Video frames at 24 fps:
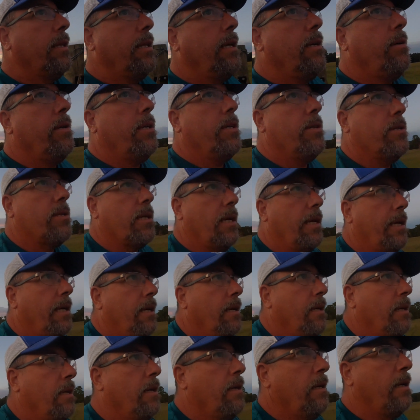they'll usually...
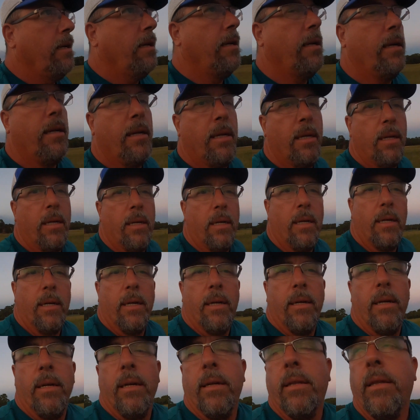
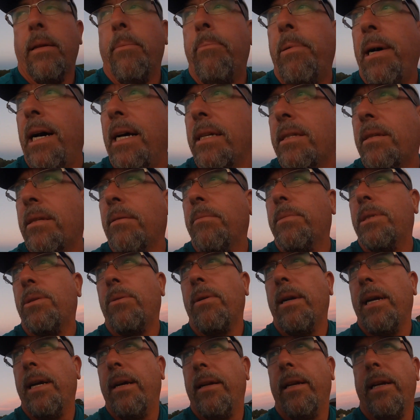The possums
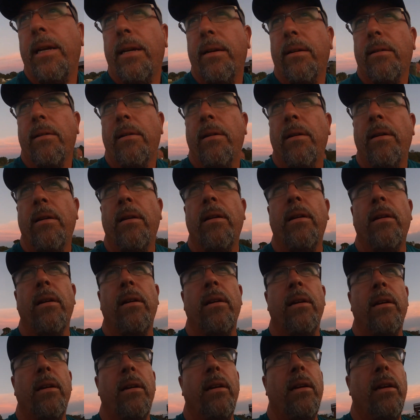around here
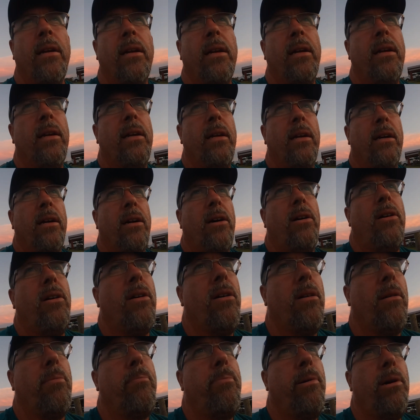
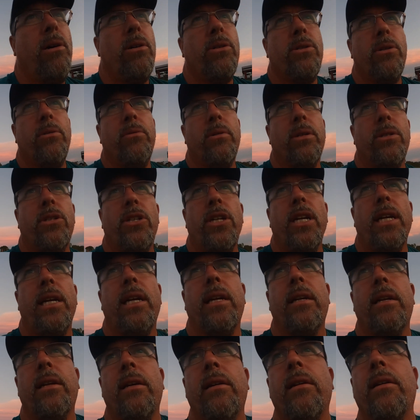are partial to
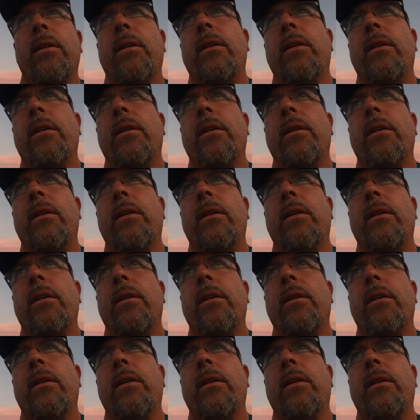chicken